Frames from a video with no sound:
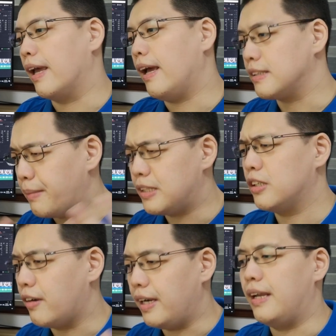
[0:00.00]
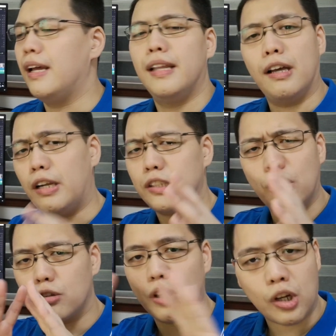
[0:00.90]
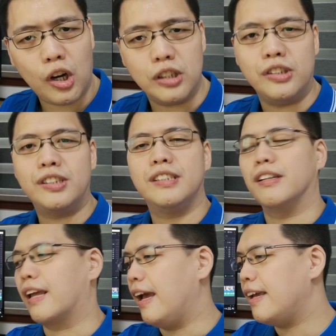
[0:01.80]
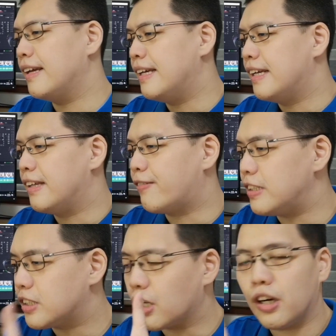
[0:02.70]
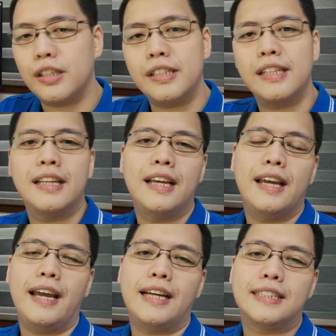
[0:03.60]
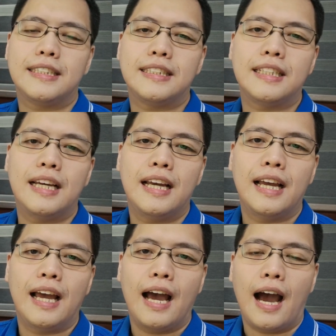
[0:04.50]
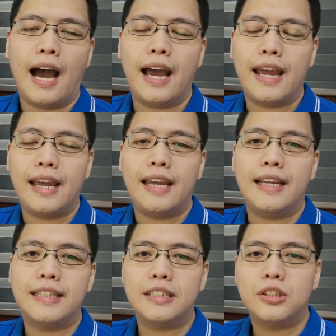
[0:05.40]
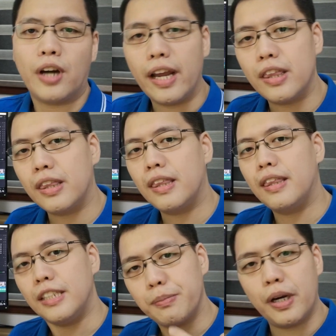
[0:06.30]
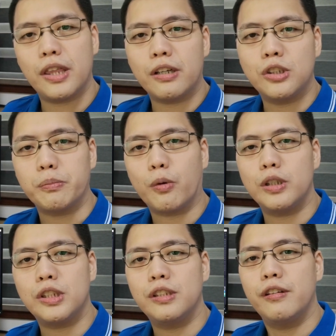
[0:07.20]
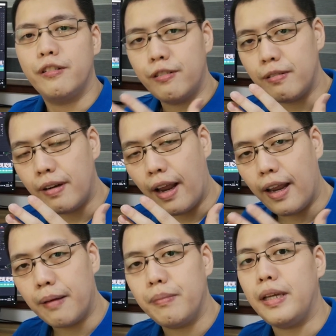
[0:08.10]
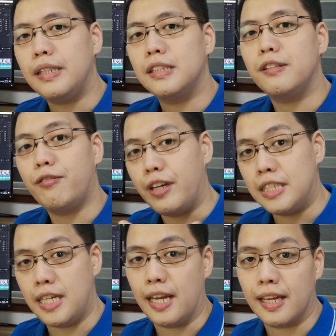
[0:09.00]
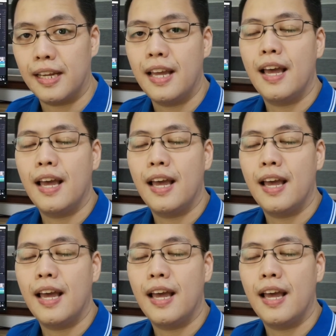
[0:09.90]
Okay, as I mentioned already. Now let's go to the cons. Okay, first con is I tried. This monitor supports AMD's FreeSync.